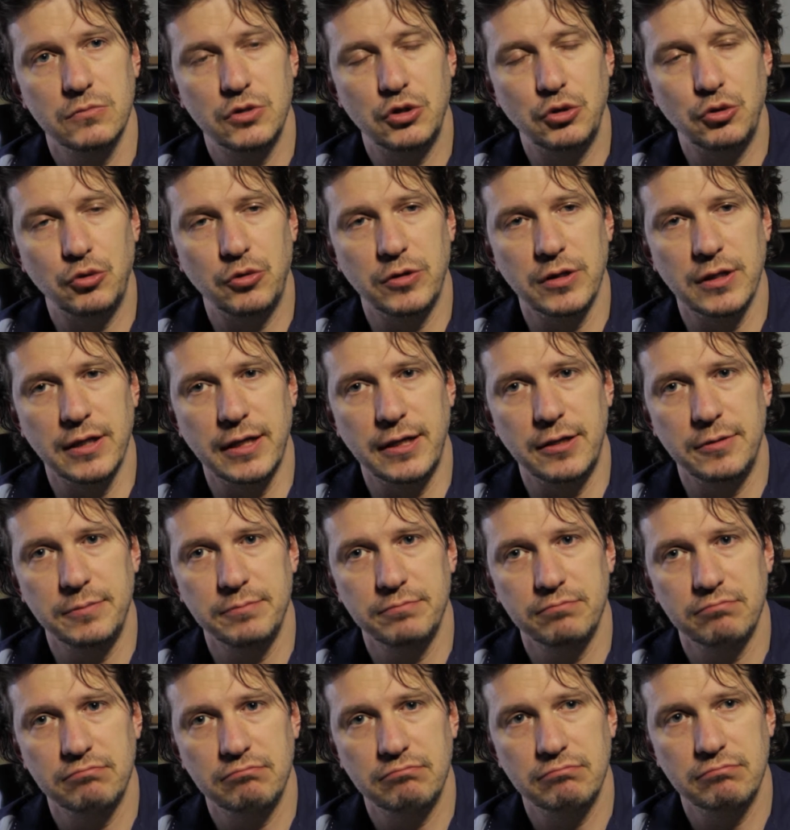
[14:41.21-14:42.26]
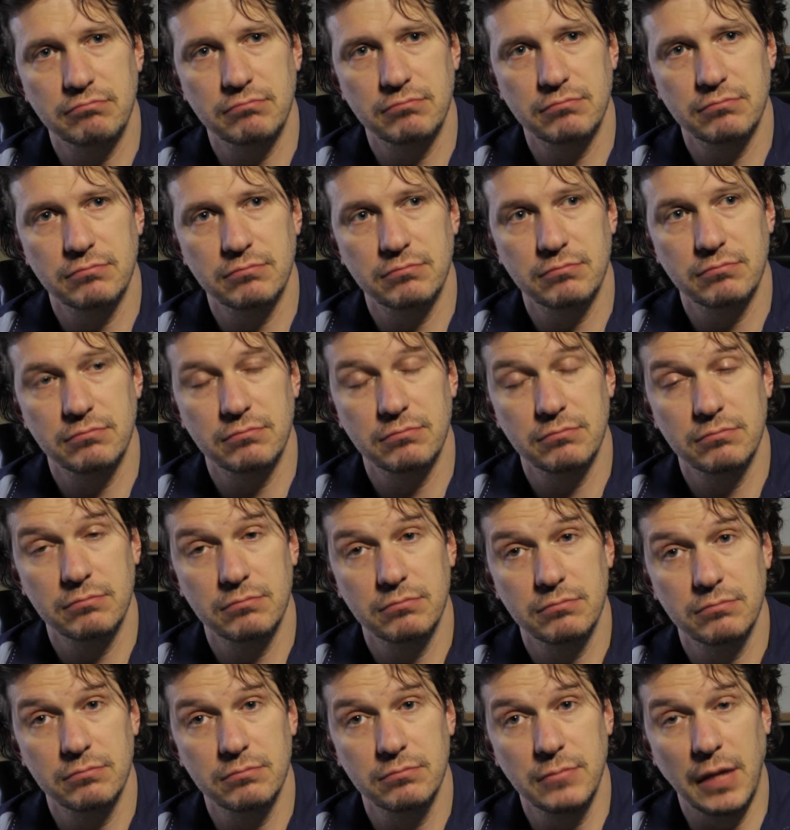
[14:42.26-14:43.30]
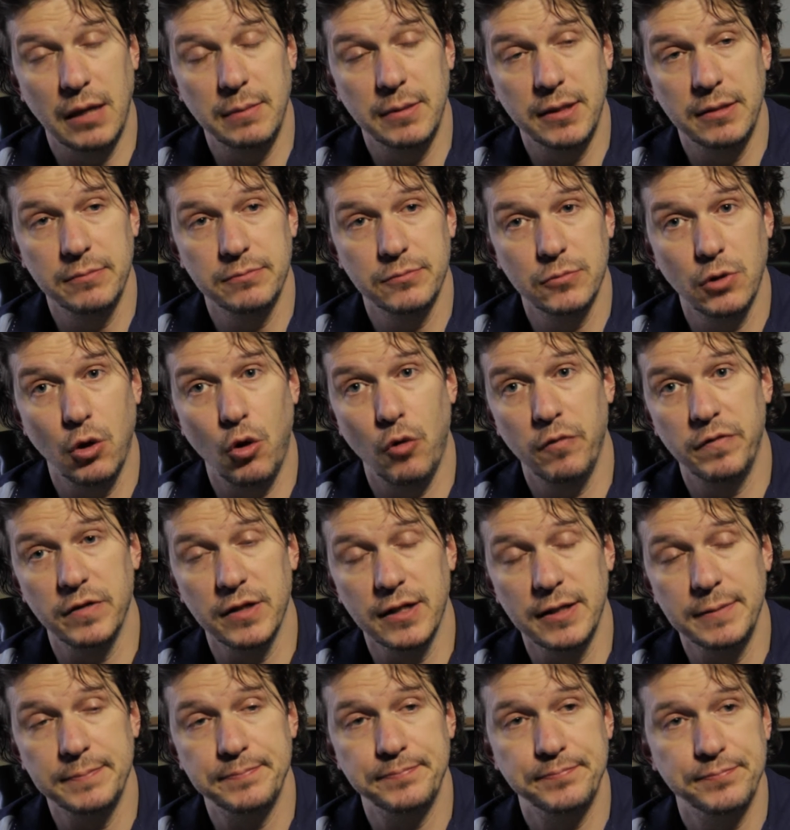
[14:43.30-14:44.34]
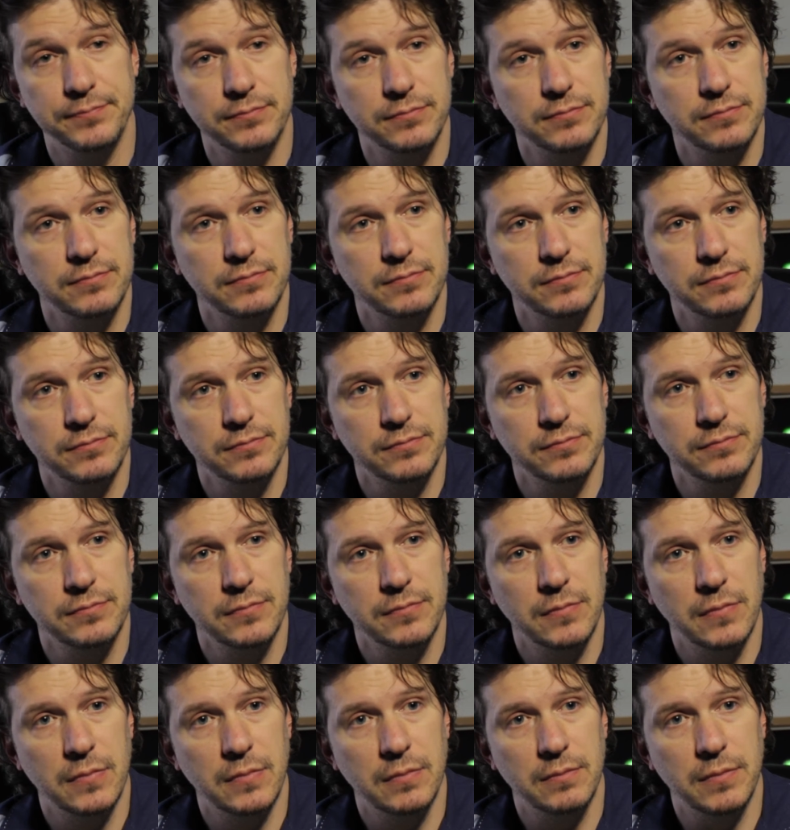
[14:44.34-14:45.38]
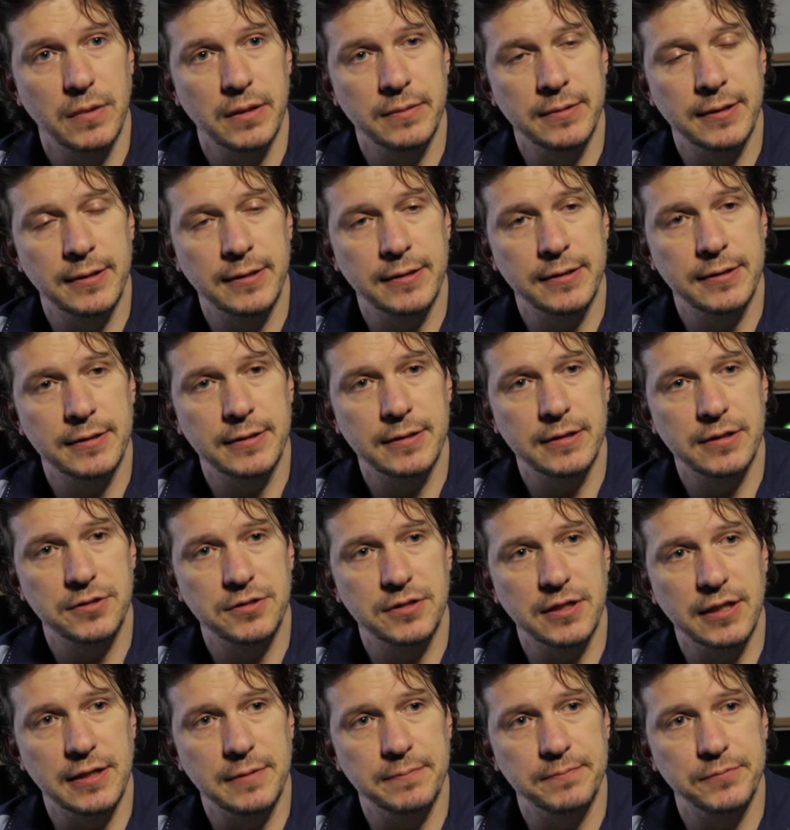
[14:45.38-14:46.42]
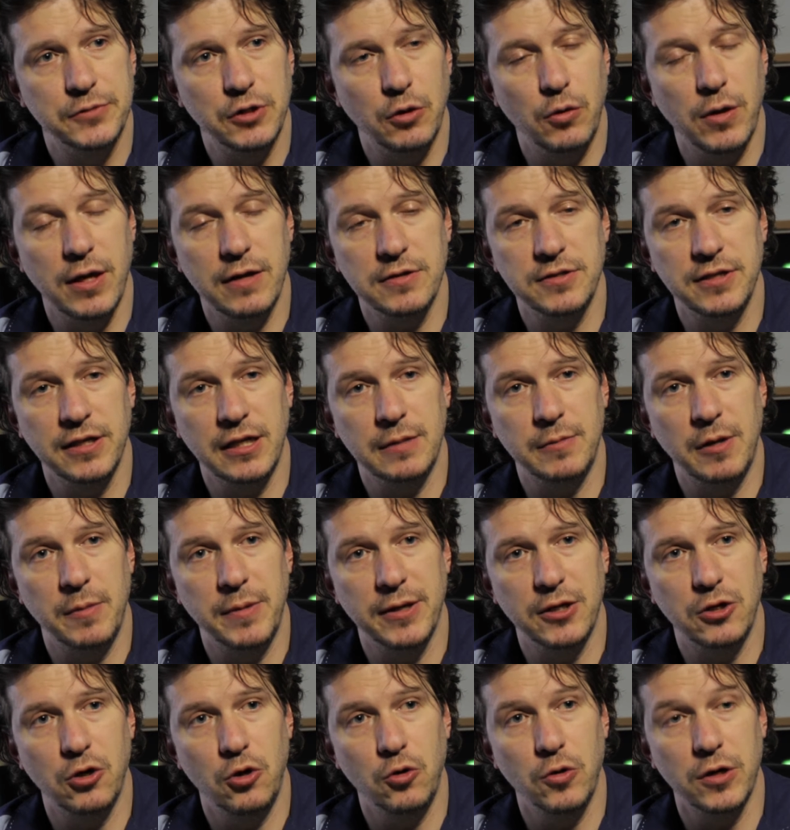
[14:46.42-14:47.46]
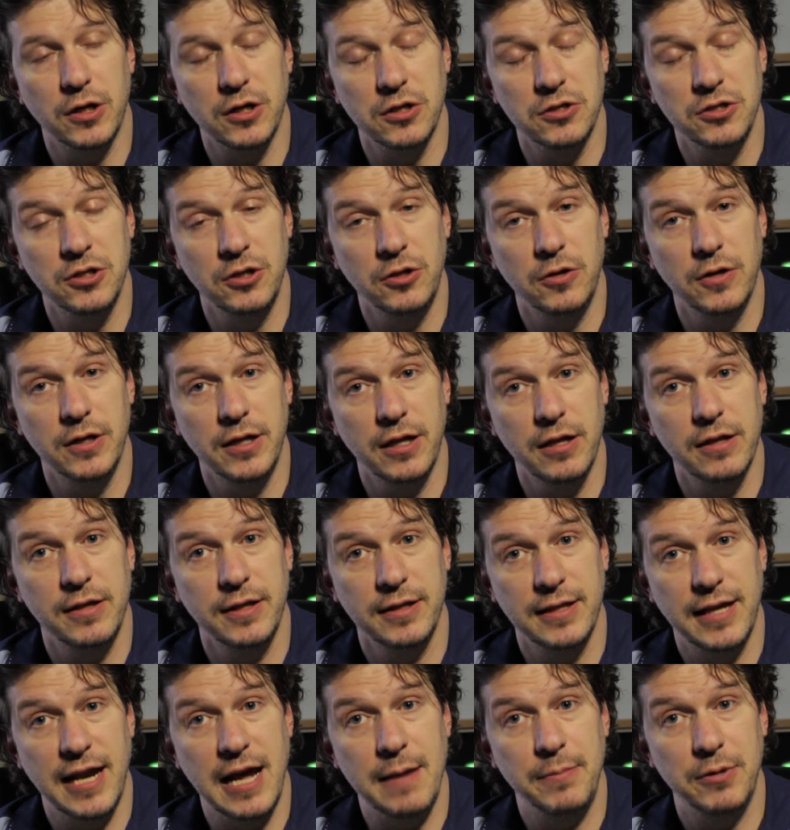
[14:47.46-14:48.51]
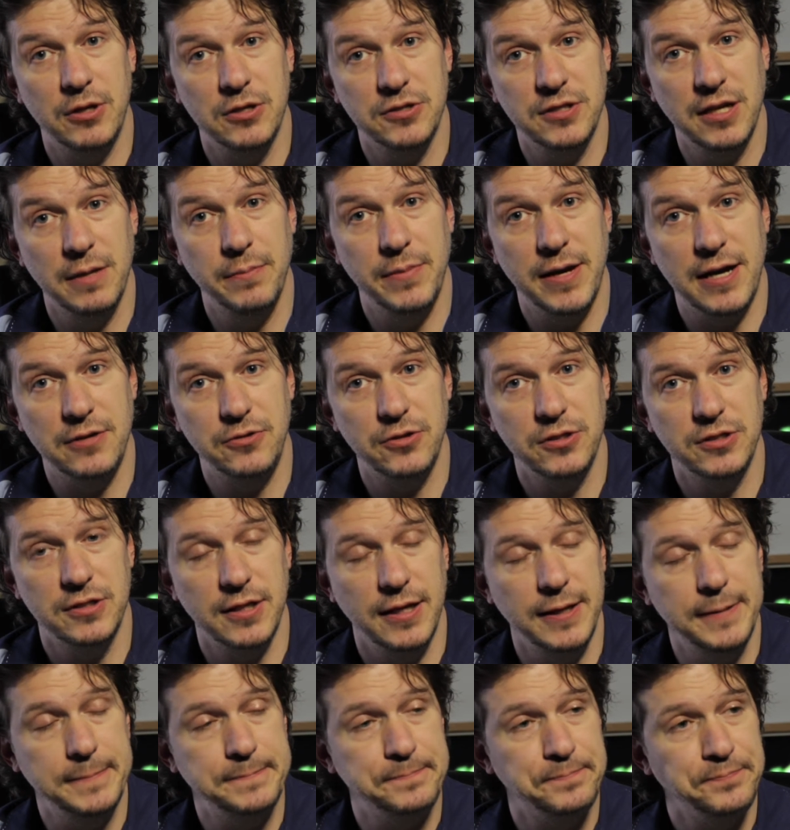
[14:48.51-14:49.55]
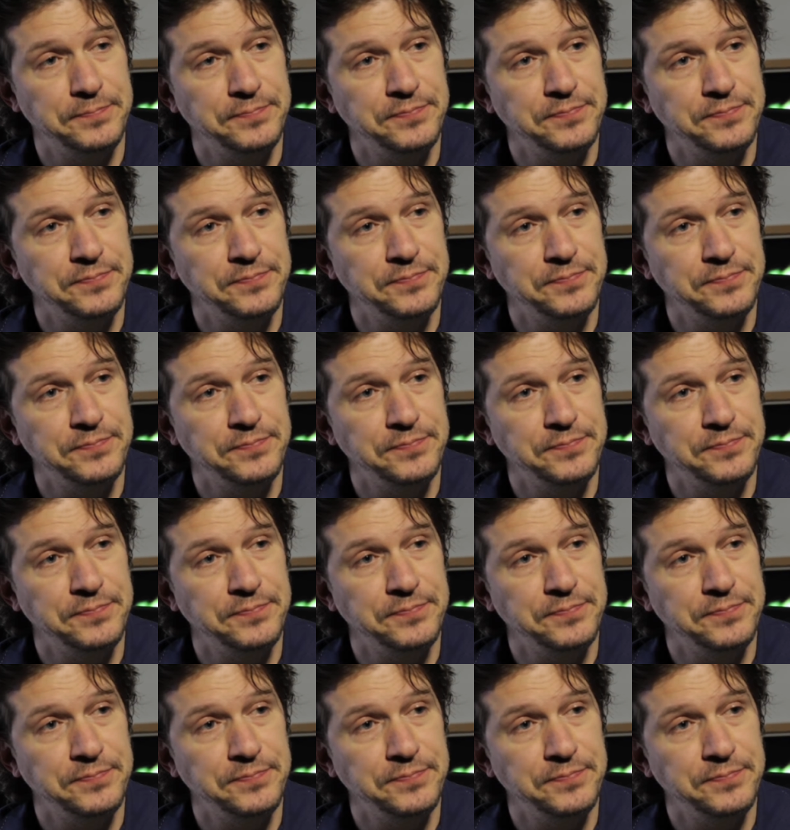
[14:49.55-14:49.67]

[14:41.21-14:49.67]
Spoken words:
sooner or later. Maybe, hopefully. Let's see. So while I was thinking about my coworkers, you know, another thing that happened on St. Patrick's Day?